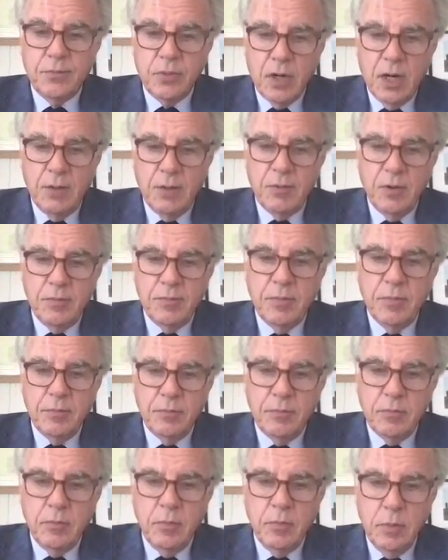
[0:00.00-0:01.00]
problem
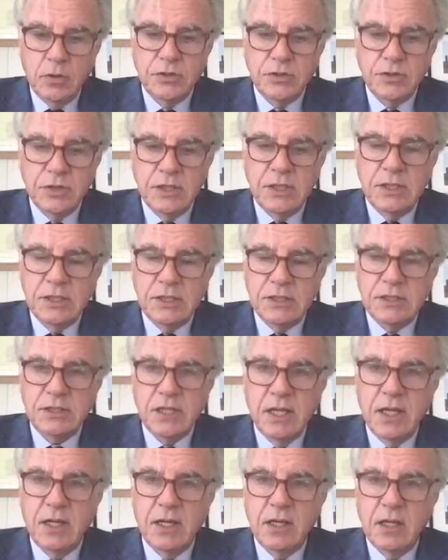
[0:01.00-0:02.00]
mostly is
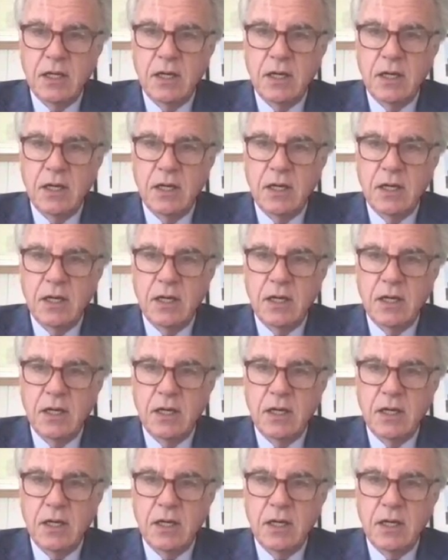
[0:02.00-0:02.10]
that